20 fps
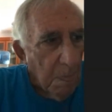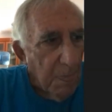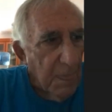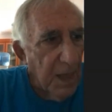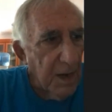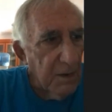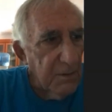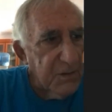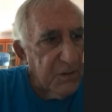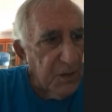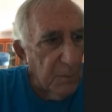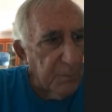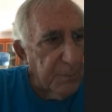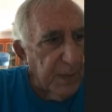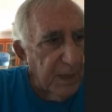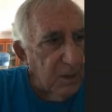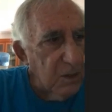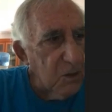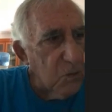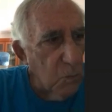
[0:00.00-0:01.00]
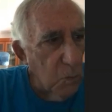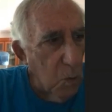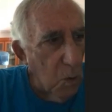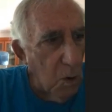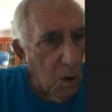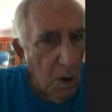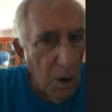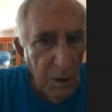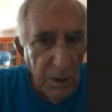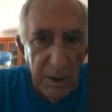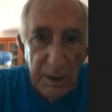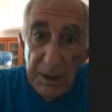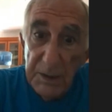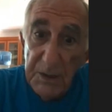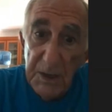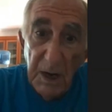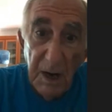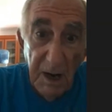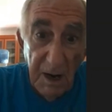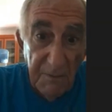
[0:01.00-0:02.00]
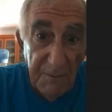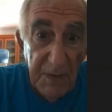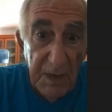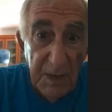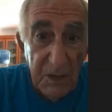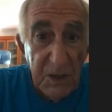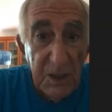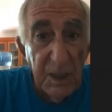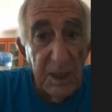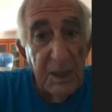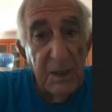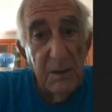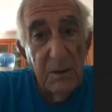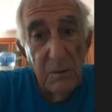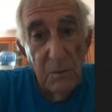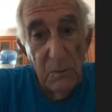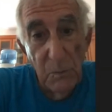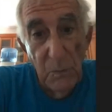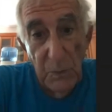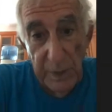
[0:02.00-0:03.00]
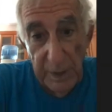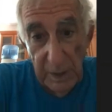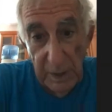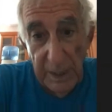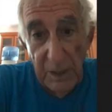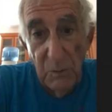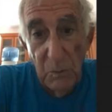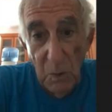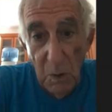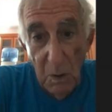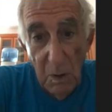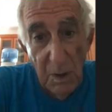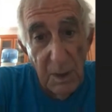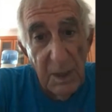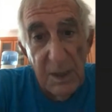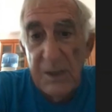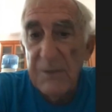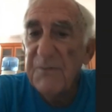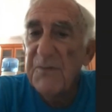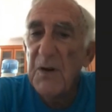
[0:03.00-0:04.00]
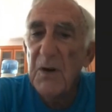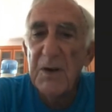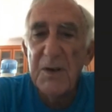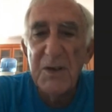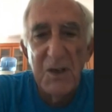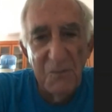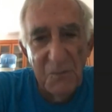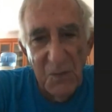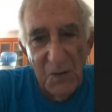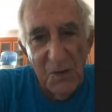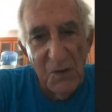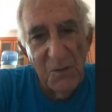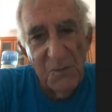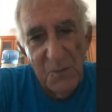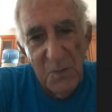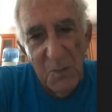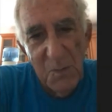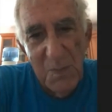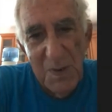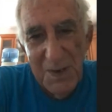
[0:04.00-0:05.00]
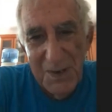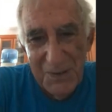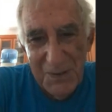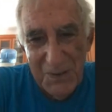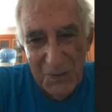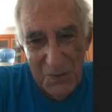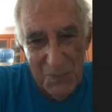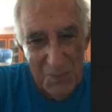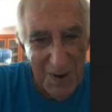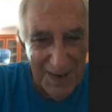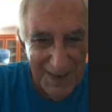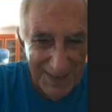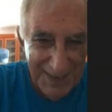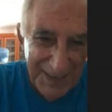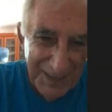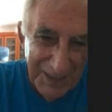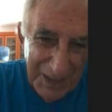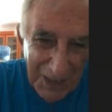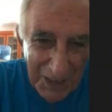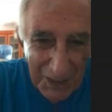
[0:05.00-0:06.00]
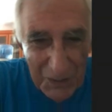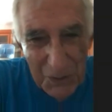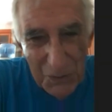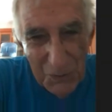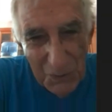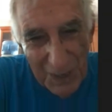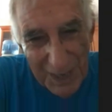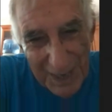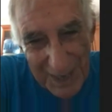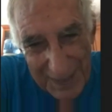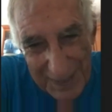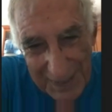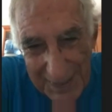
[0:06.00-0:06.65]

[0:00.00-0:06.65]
that if something is wrong and it's obviously really wrong, it's very difficult for me to turn my head the other way.